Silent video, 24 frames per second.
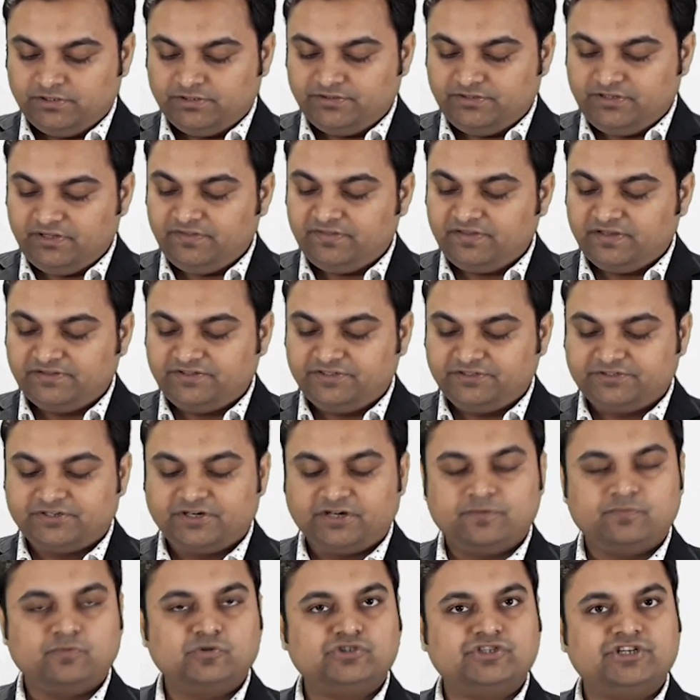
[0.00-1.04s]
These are the
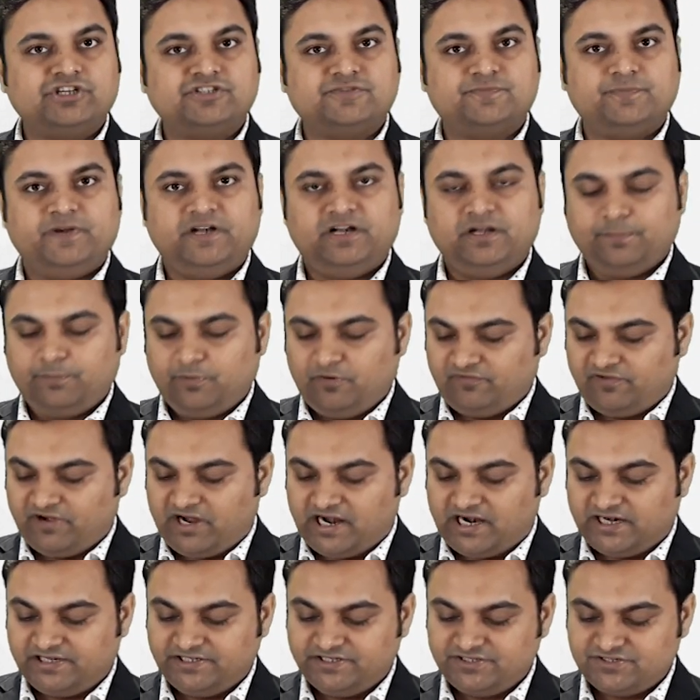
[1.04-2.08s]
drill bushes made up of
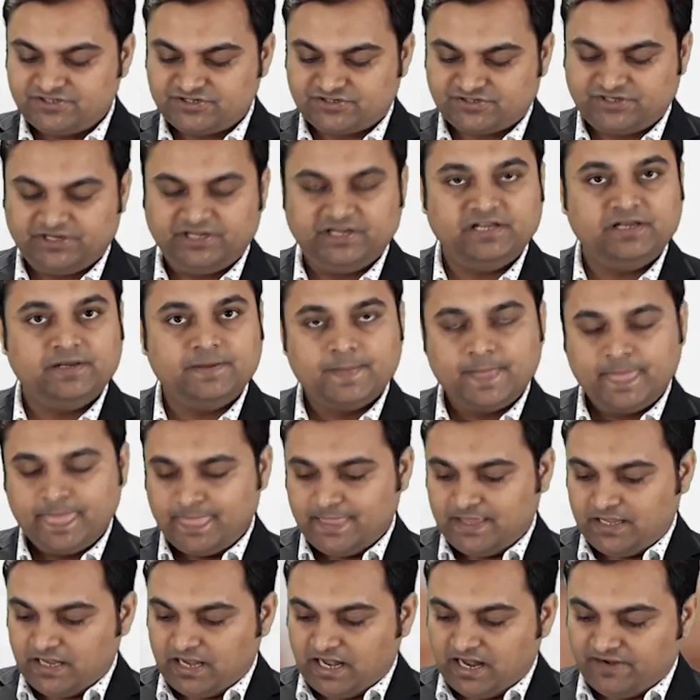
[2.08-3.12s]
hardened steel.
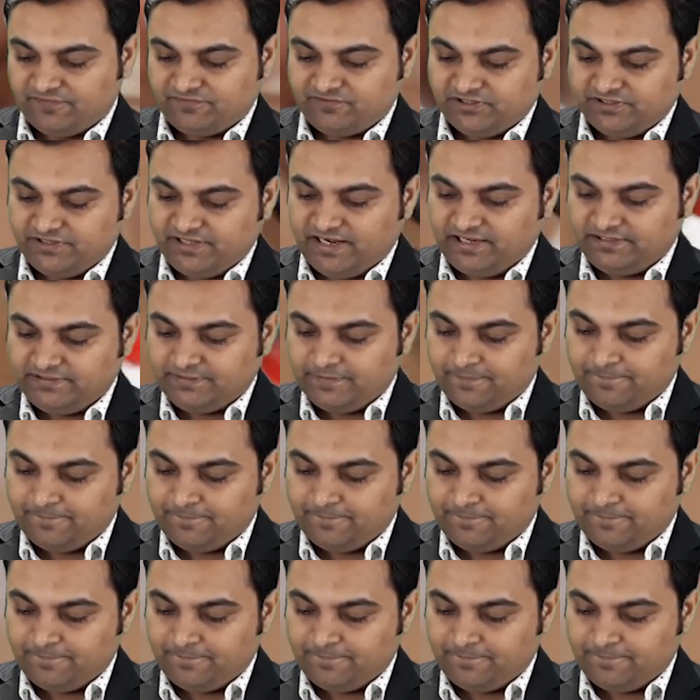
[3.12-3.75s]
After that,